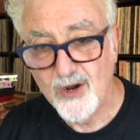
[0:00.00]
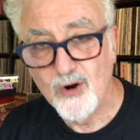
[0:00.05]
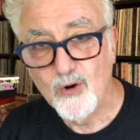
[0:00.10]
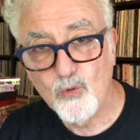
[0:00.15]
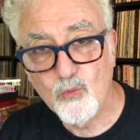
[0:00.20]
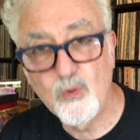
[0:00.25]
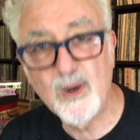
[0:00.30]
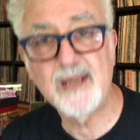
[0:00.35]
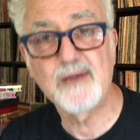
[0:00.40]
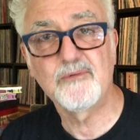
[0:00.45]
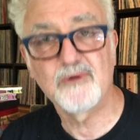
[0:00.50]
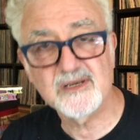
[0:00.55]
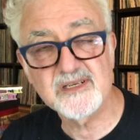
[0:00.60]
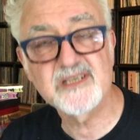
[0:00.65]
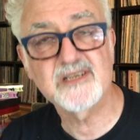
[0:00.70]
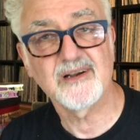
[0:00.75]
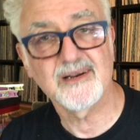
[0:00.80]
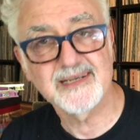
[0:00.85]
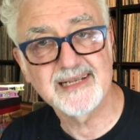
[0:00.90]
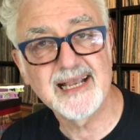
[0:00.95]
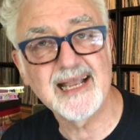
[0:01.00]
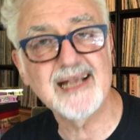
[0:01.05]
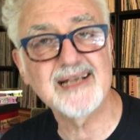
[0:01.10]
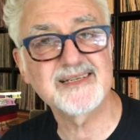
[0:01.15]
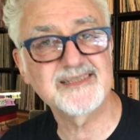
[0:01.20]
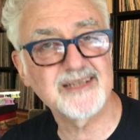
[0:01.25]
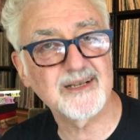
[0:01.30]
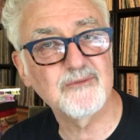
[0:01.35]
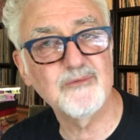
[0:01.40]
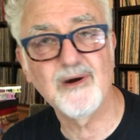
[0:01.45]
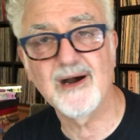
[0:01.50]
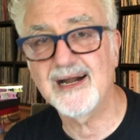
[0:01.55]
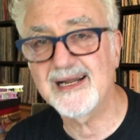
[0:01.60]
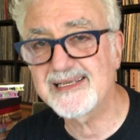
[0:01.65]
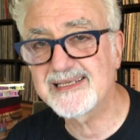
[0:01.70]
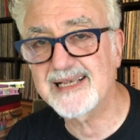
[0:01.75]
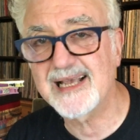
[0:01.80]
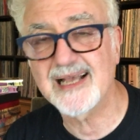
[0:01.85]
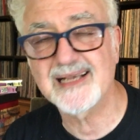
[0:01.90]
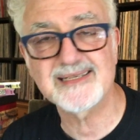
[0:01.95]
we were sarcastic
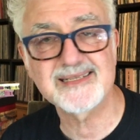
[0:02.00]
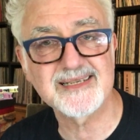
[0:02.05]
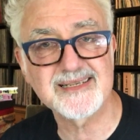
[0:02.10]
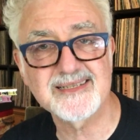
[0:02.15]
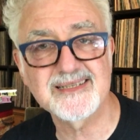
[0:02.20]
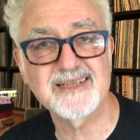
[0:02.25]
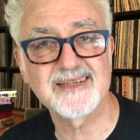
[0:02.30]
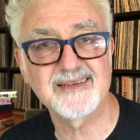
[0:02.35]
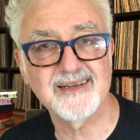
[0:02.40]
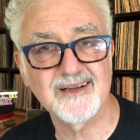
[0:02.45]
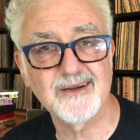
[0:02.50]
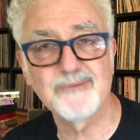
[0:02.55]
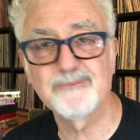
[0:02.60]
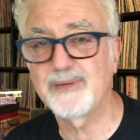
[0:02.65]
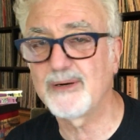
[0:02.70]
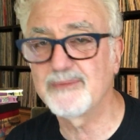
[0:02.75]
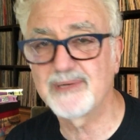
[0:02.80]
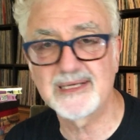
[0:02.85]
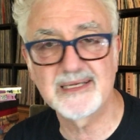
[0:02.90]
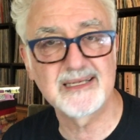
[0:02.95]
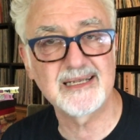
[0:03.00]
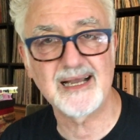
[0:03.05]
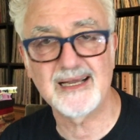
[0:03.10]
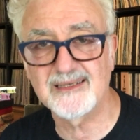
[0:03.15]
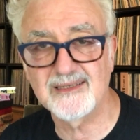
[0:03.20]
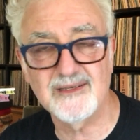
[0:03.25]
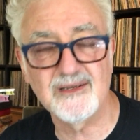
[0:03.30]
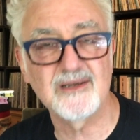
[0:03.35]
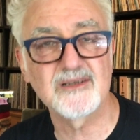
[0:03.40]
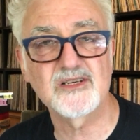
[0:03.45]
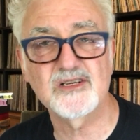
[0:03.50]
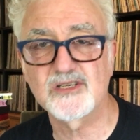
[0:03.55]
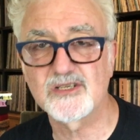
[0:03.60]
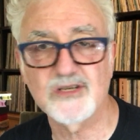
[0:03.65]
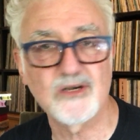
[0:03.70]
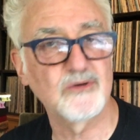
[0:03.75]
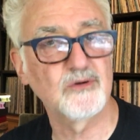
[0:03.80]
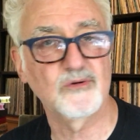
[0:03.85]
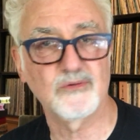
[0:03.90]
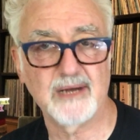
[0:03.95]
wise asses, you know, but we got along
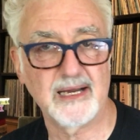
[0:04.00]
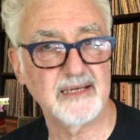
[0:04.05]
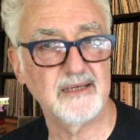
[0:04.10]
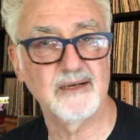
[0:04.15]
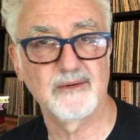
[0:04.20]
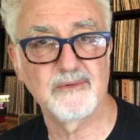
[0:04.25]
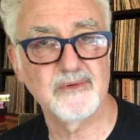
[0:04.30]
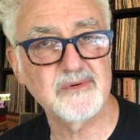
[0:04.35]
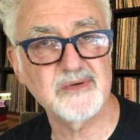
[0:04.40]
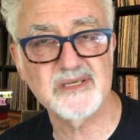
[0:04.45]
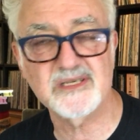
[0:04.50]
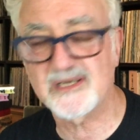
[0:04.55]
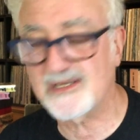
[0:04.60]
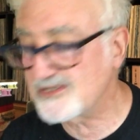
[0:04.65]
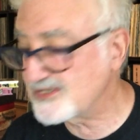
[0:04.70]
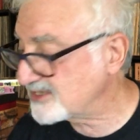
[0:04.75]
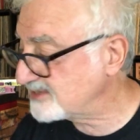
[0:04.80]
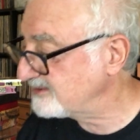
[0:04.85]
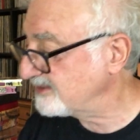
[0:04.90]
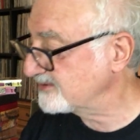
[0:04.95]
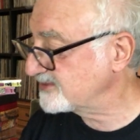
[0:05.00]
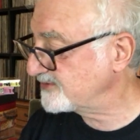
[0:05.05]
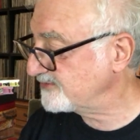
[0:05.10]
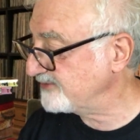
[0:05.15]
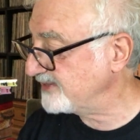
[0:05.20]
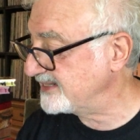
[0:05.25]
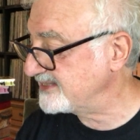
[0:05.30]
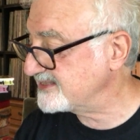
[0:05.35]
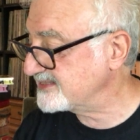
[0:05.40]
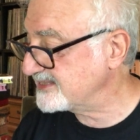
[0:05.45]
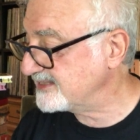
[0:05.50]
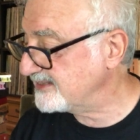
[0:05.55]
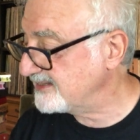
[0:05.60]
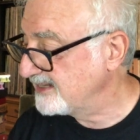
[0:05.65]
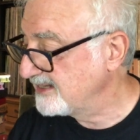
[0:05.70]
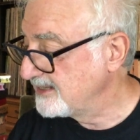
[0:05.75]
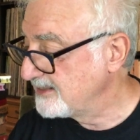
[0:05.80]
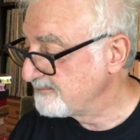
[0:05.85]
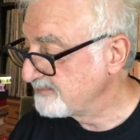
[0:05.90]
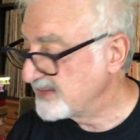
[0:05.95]
so great and we were such close friends. And
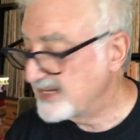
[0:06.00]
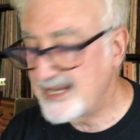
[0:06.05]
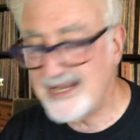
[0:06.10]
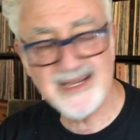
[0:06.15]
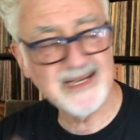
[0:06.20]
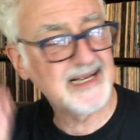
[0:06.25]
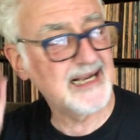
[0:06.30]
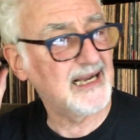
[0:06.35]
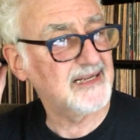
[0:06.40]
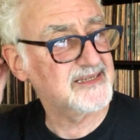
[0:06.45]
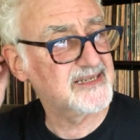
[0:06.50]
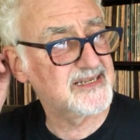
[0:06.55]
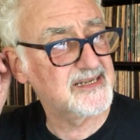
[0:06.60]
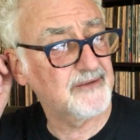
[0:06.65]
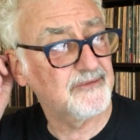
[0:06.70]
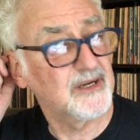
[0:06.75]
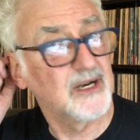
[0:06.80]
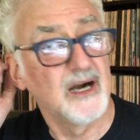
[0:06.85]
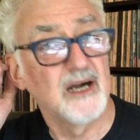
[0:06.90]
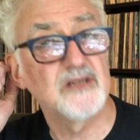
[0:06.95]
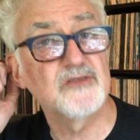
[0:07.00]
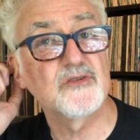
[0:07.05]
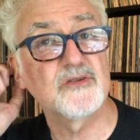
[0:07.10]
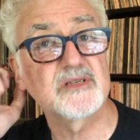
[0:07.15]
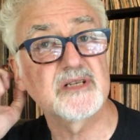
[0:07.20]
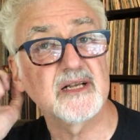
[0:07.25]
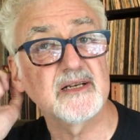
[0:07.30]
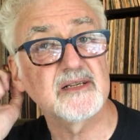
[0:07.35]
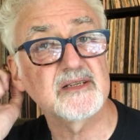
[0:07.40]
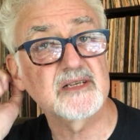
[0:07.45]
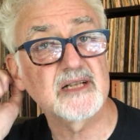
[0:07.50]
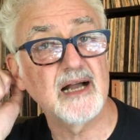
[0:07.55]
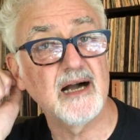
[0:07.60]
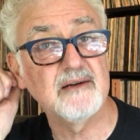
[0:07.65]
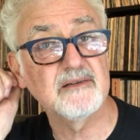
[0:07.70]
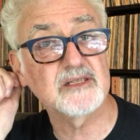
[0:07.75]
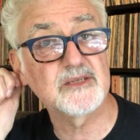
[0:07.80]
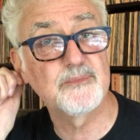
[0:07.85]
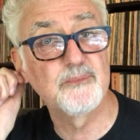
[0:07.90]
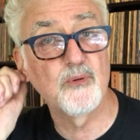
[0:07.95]
he got 700s on his
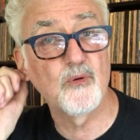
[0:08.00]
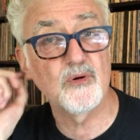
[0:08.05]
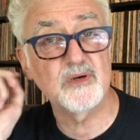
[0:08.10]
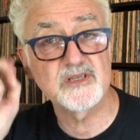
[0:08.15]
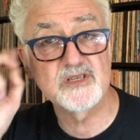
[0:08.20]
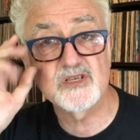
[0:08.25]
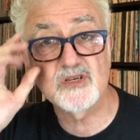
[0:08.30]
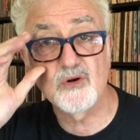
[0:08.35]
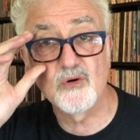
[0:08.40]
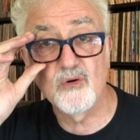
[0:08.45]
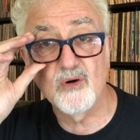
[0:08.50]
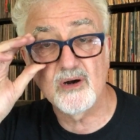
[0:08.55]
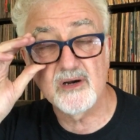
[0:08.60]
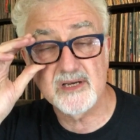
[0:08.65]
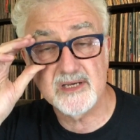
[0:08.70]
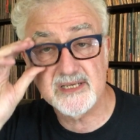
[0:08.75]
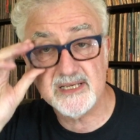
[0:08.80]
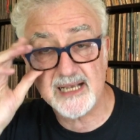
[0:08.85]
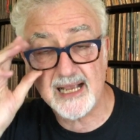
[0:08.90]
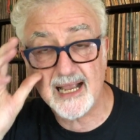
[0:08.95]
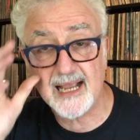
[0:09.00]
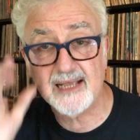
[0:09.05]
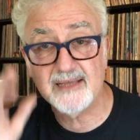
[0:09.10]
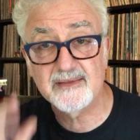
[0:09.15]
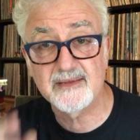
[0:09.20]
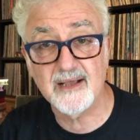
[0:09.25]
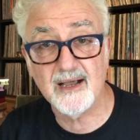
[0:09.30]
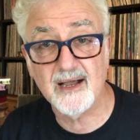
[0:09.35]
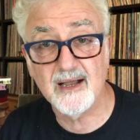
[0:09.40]
college board scores, and